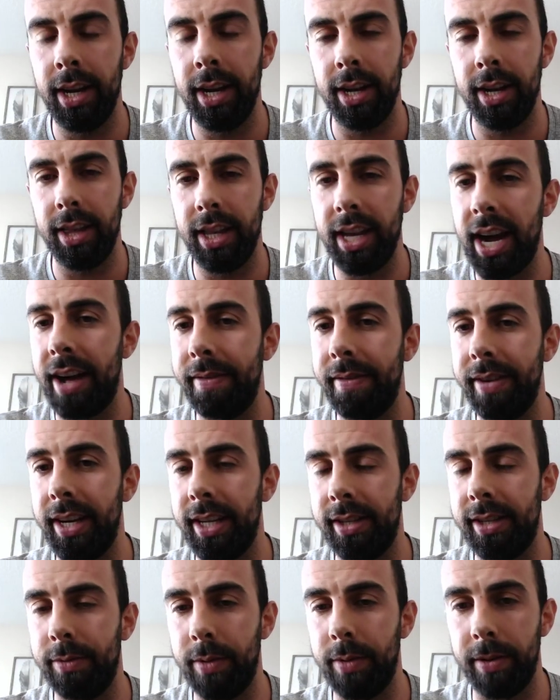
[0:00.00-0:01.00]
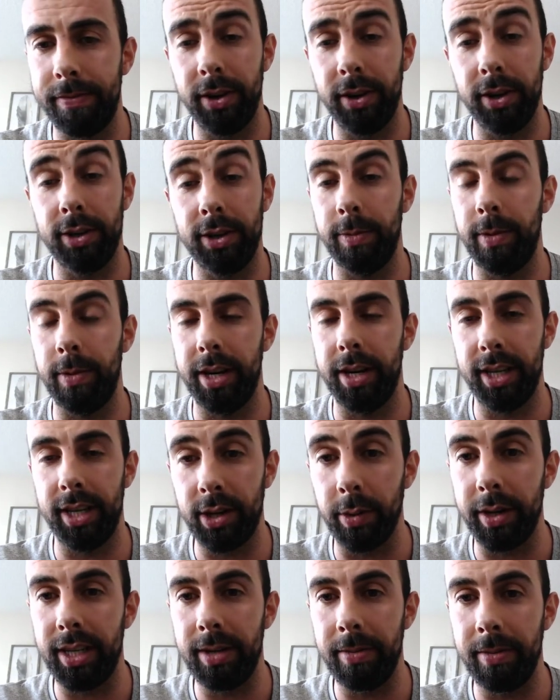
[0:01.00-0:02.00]
the obvious first one is
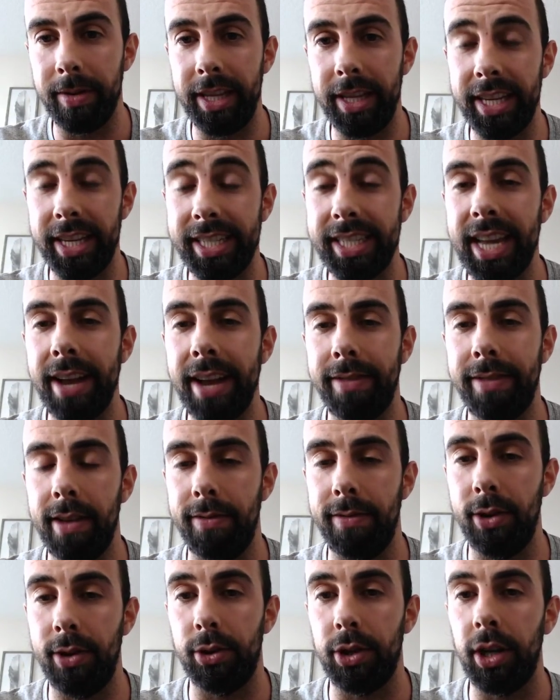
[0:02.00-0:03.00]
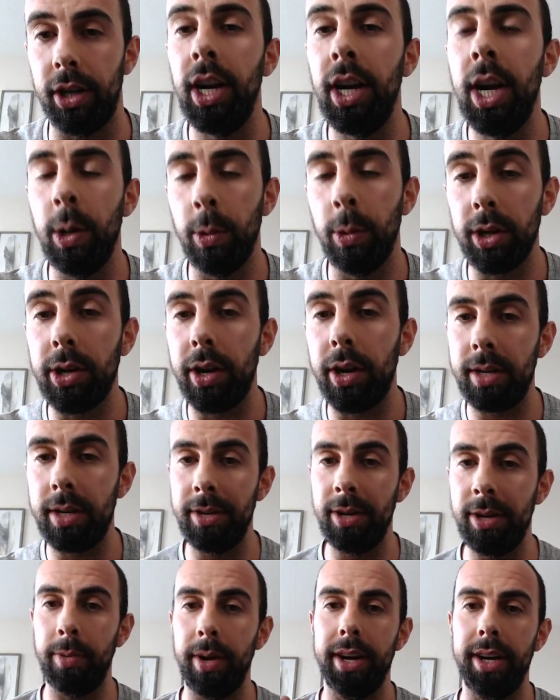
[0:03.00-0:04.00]
going to be the sci-fi future. We're going to
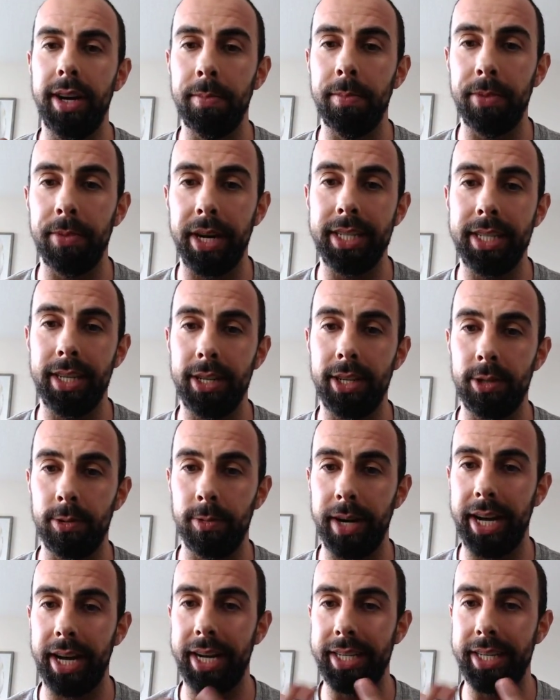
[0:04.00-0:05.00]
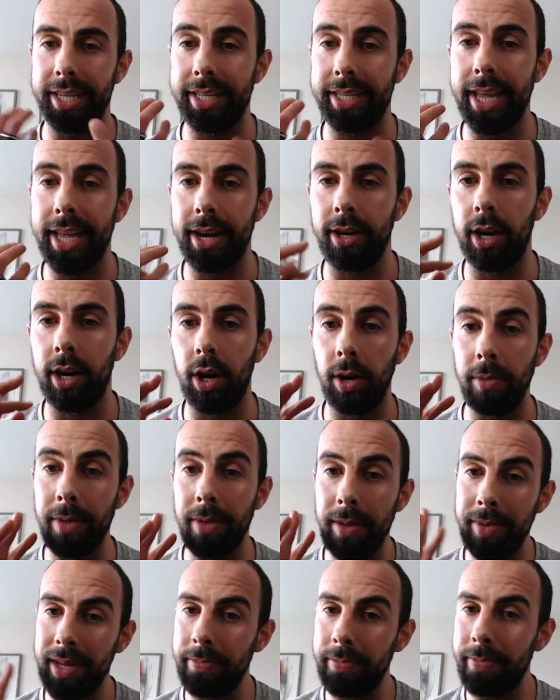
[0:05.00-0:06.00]
be wearing bracelets, rings, etc., or
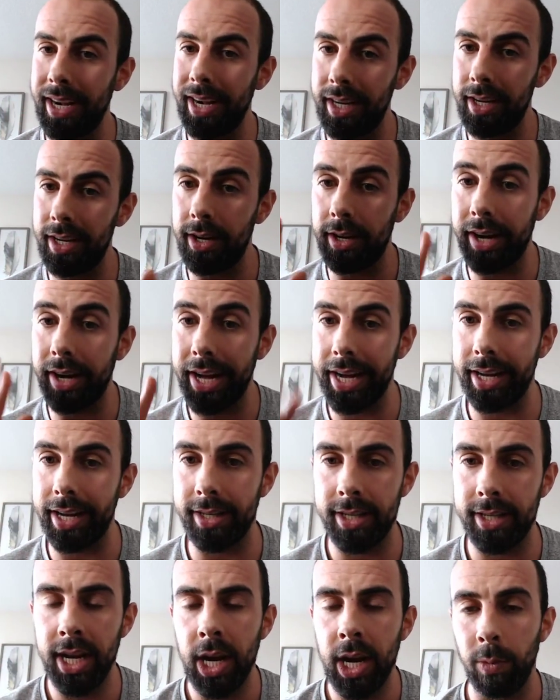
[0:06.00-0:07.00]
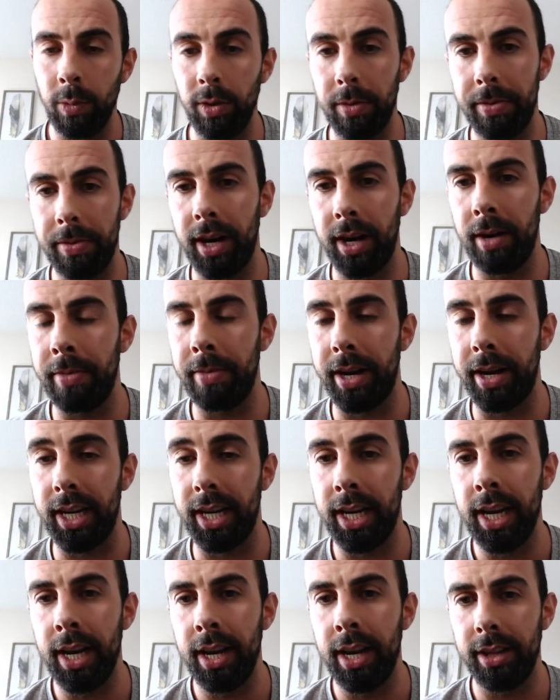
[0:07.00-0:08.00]
maybe embedded in our hands will be our
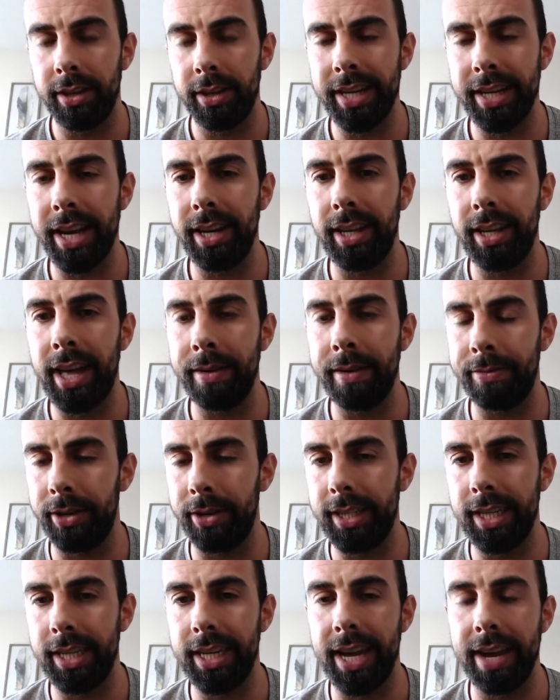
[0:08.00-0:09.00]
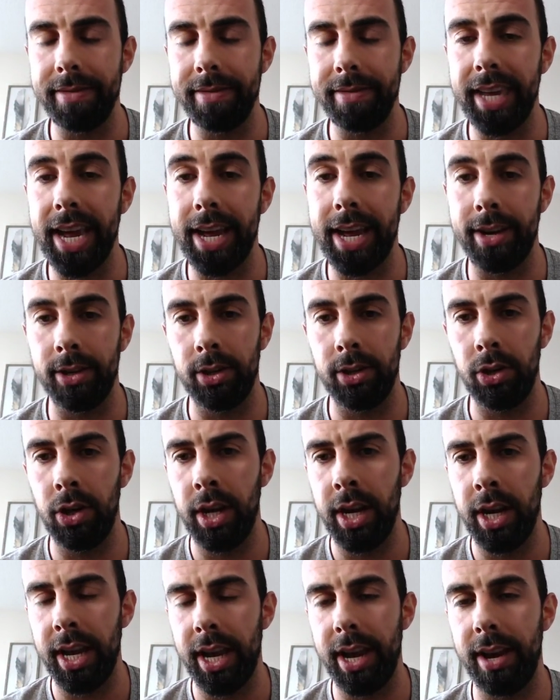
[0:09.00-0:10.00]
money. There's not a lot of reason to have cash.
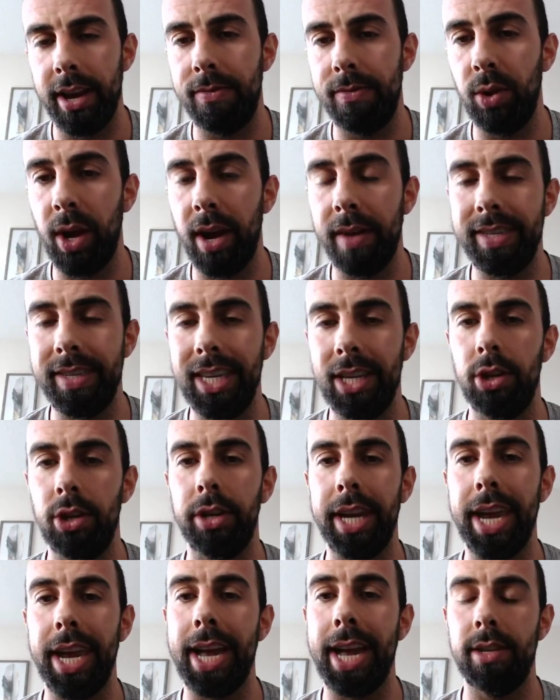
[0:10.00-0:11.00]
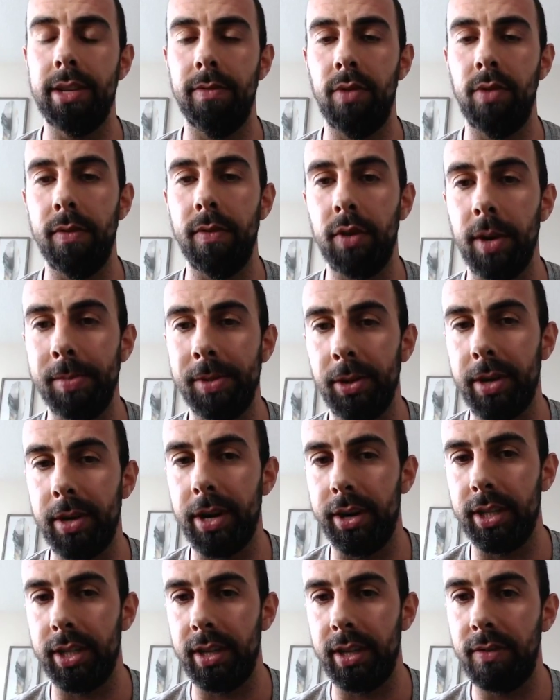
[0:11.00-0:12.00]
And if you have digital cash, if you have
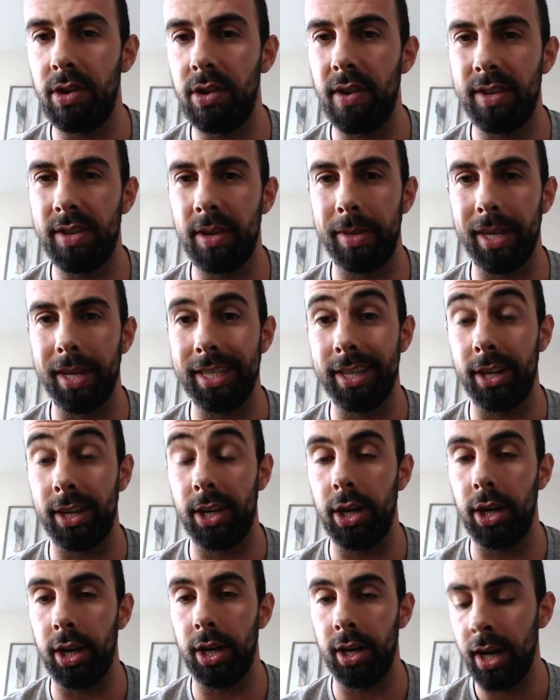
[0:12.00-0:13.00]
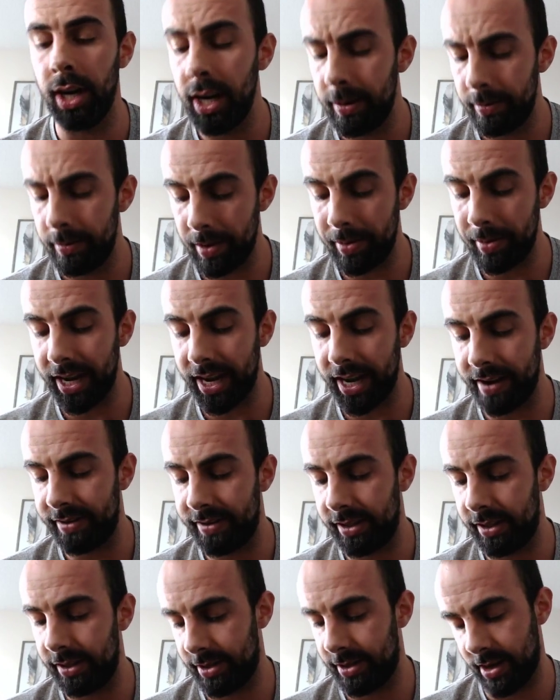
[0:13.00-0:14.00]
cryptocurrency, if you have something secure, maybe I
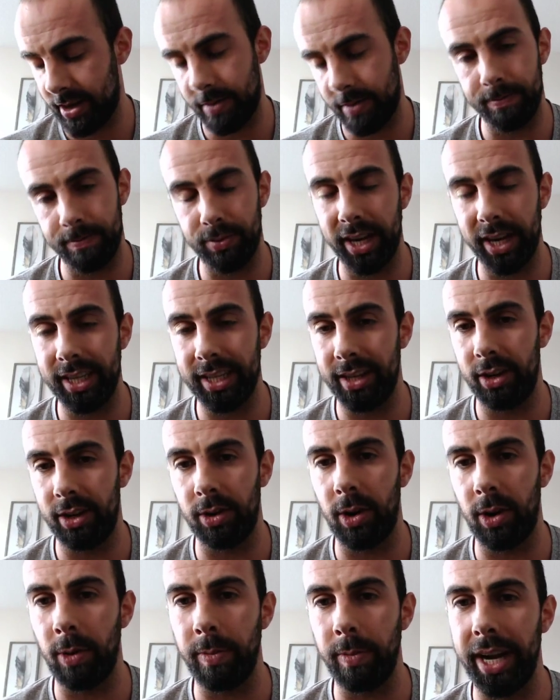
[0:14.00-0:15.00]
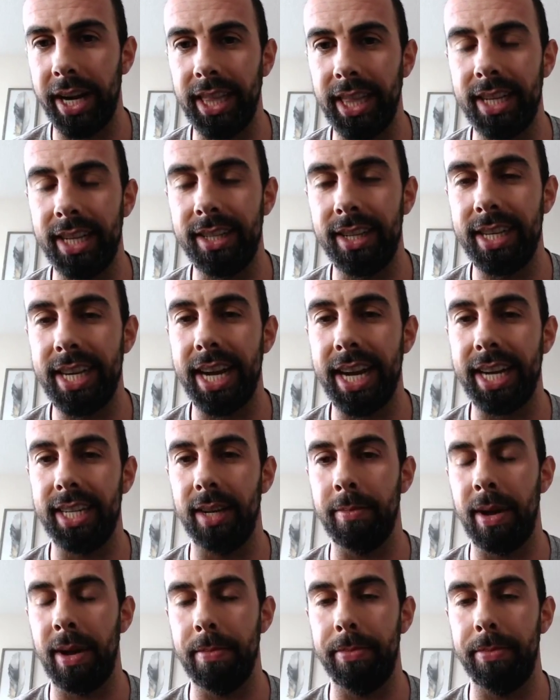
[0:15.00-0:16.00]
have a bracelet or a ring that's
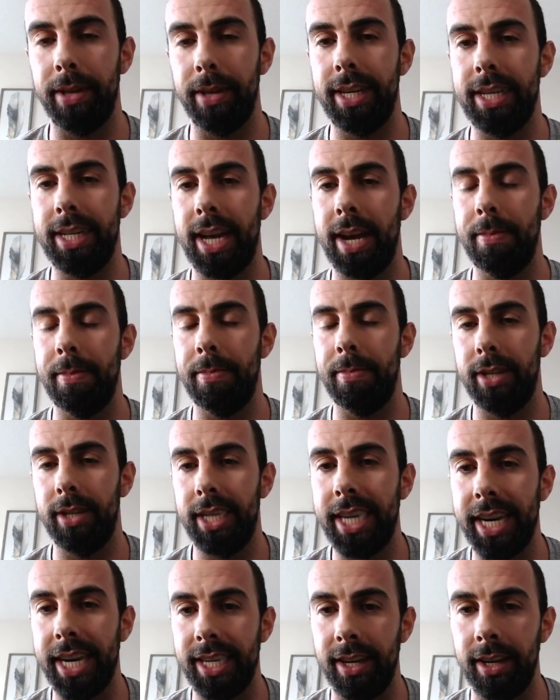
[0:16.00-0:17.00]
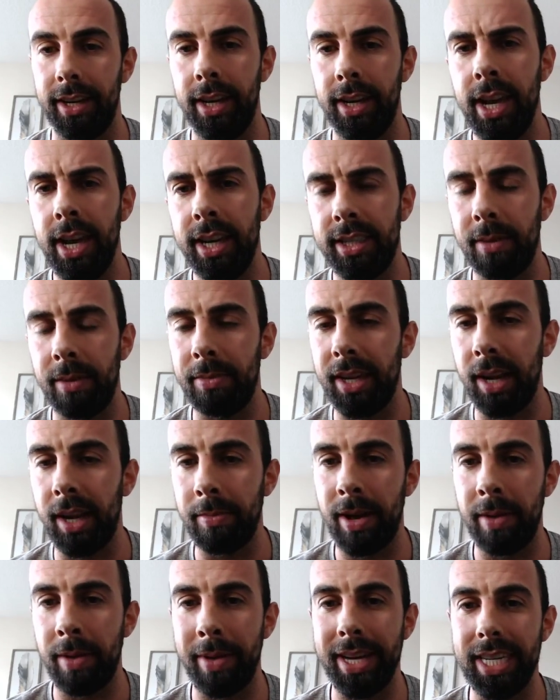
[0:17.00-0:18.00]
detecting my blood type or detecting something
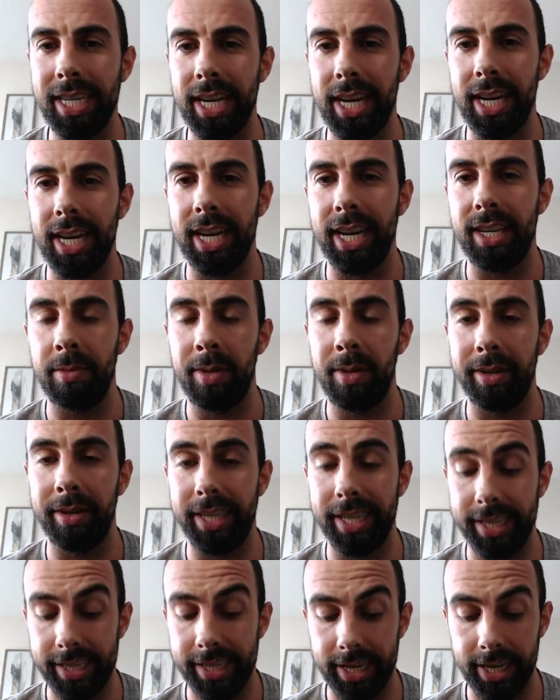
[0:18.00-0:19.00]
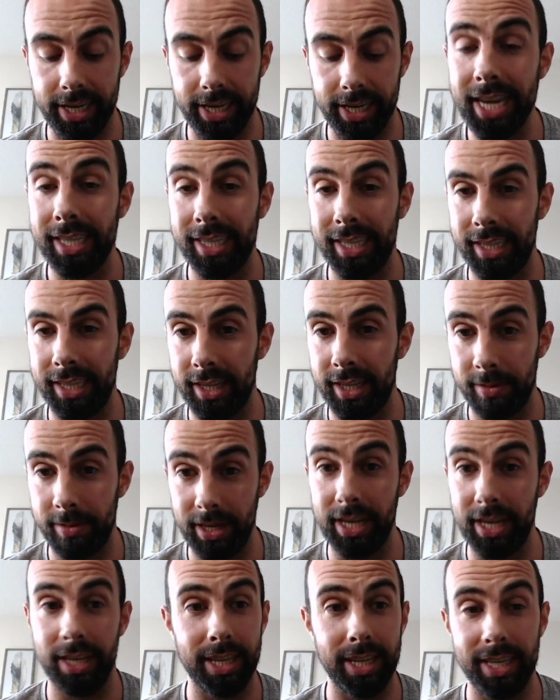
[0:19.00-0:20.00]
about my DNA to be able to see, yes, this is
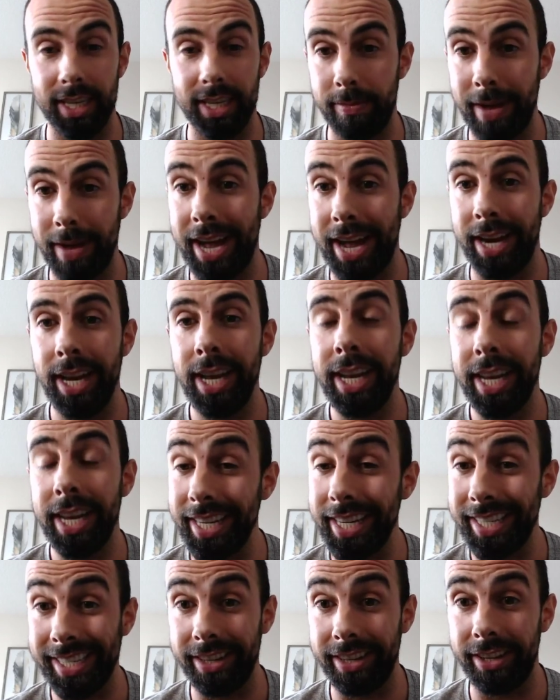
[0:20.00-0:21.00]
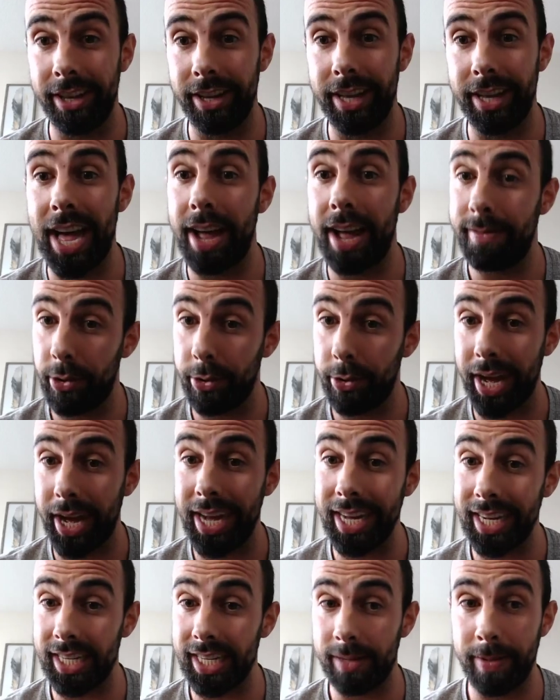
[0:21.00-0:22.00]
me, this is Matt, he is still alive, okay, he
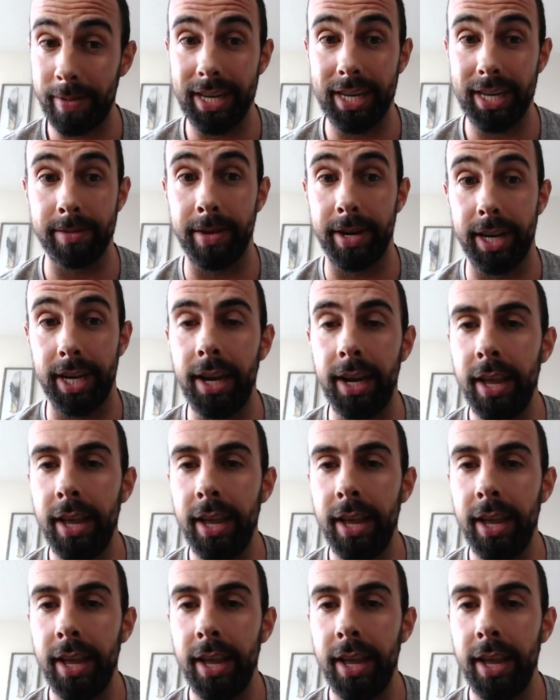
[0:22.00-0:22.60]
can spend his money.